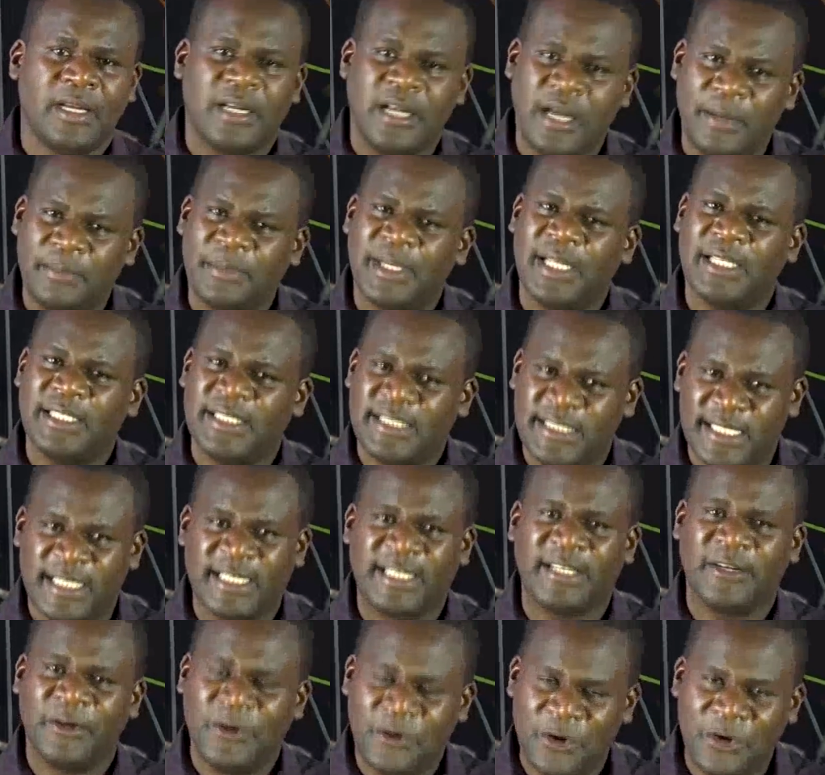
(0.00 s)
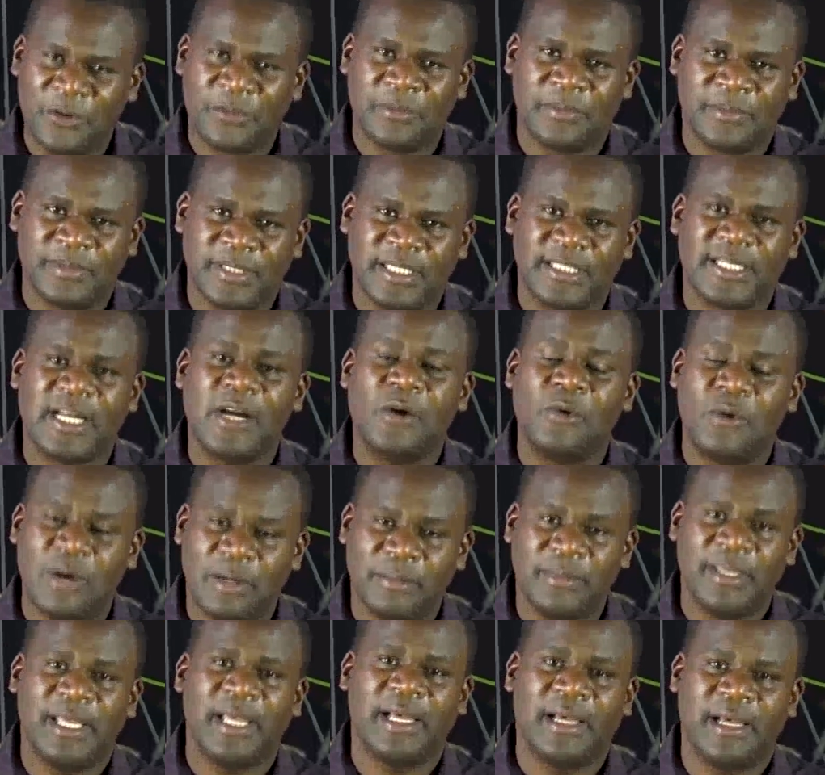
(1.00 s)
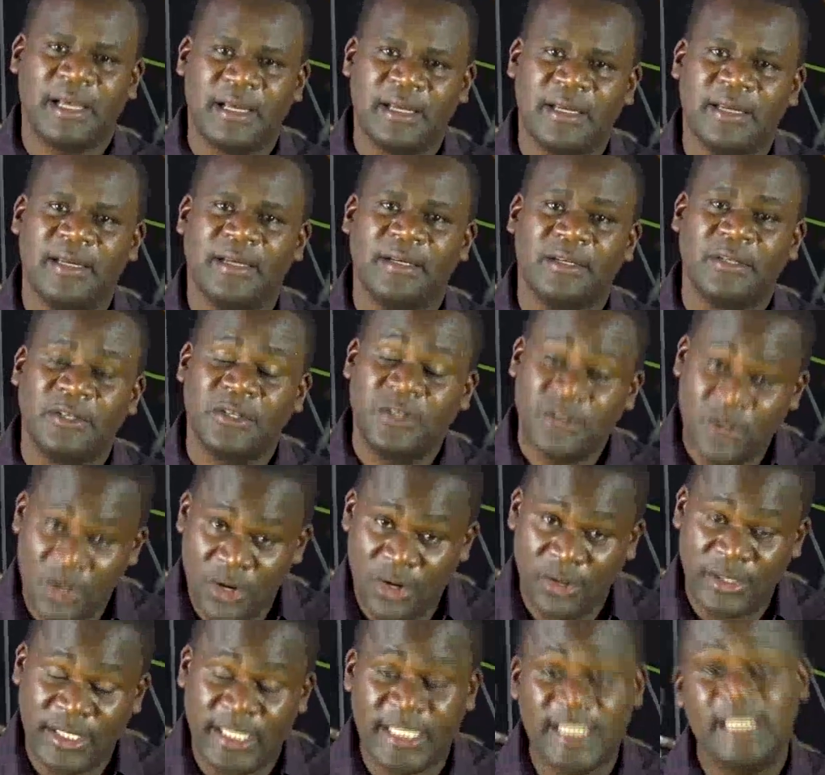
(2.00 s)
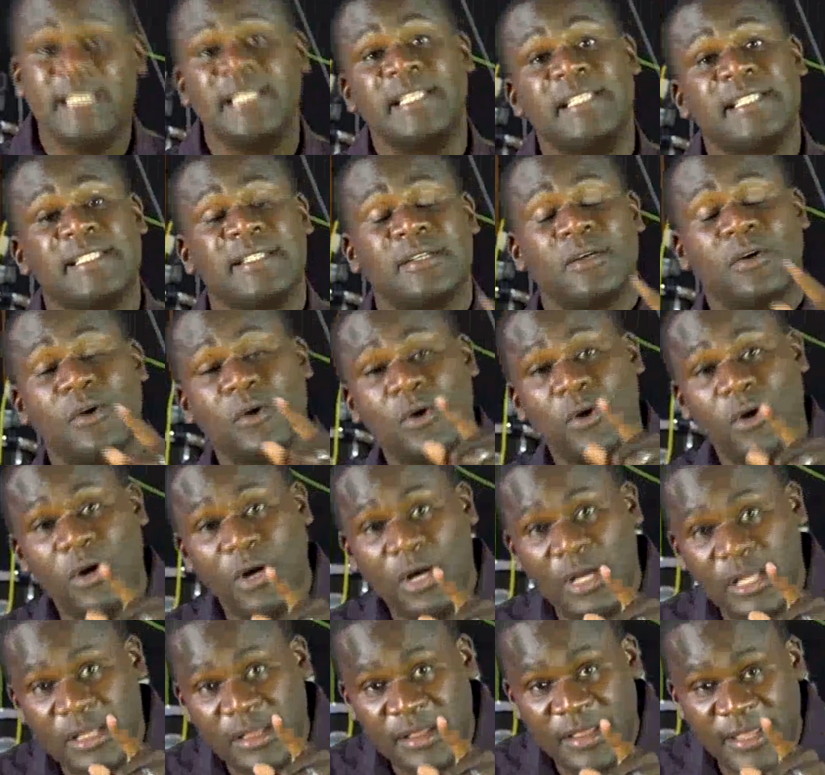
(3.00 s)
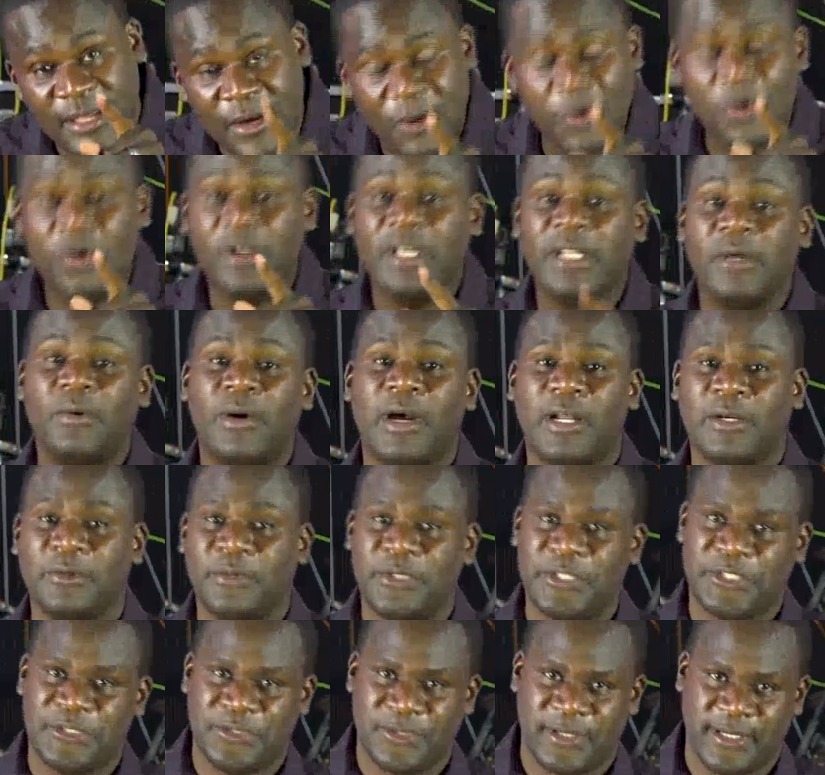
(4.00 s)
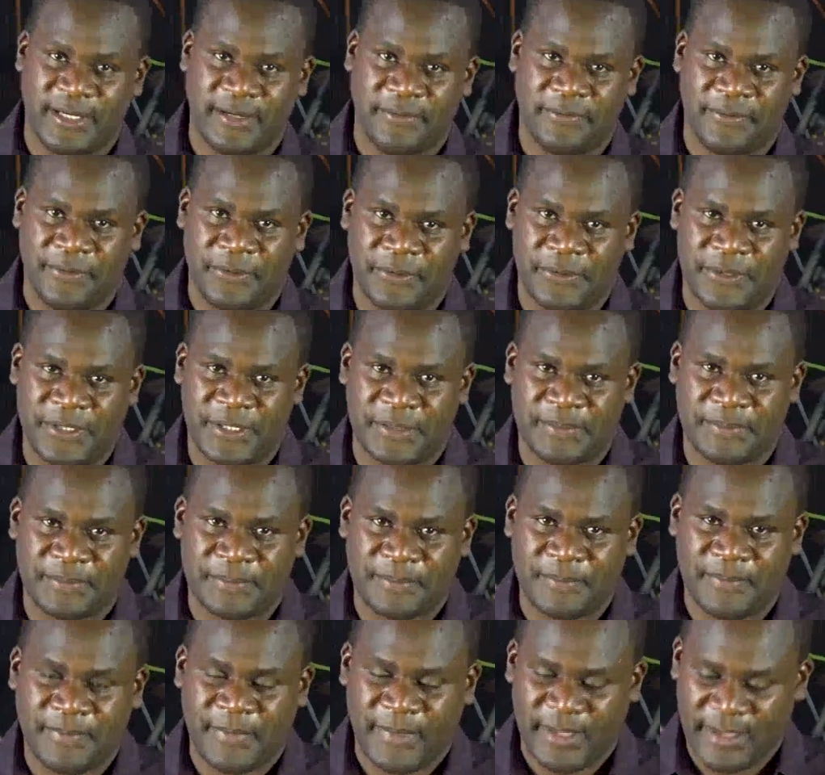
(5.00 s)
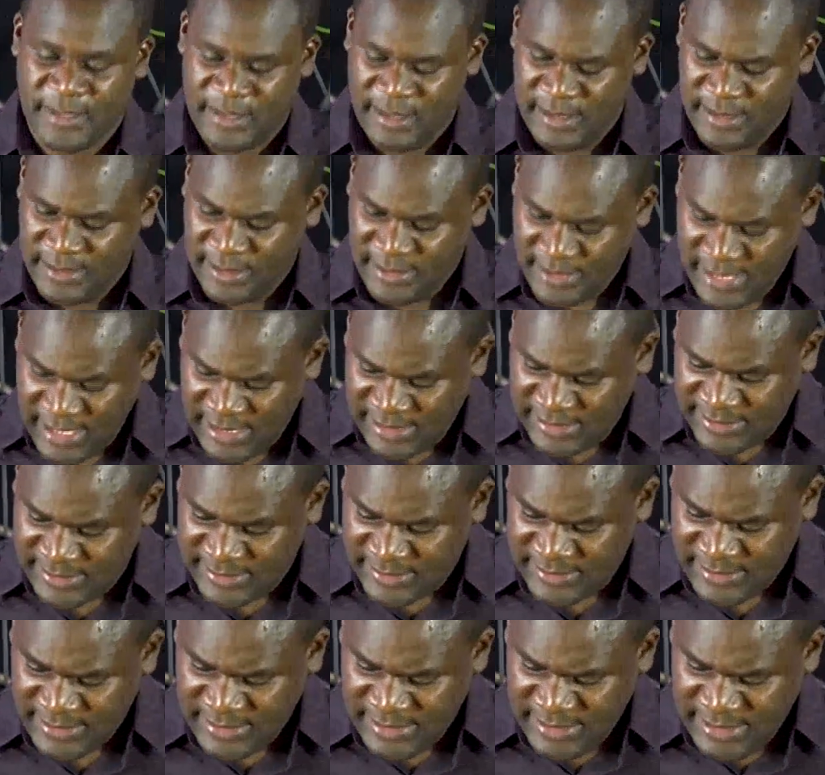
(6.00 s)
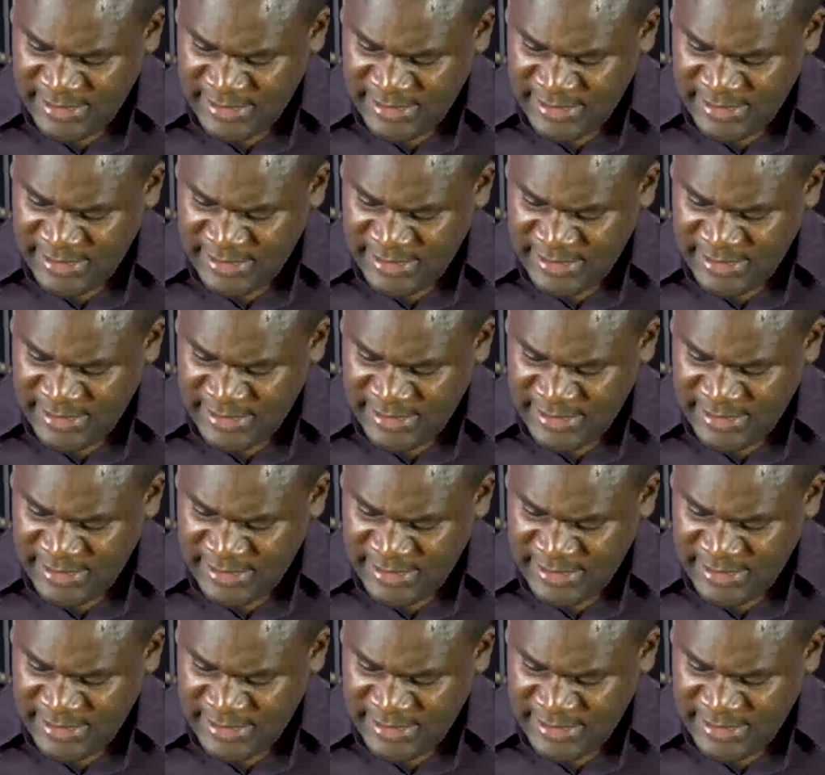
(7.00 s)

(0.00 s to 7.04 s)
Come and check you home, nataka kuambia, God is the only one who is your refuge. Yes?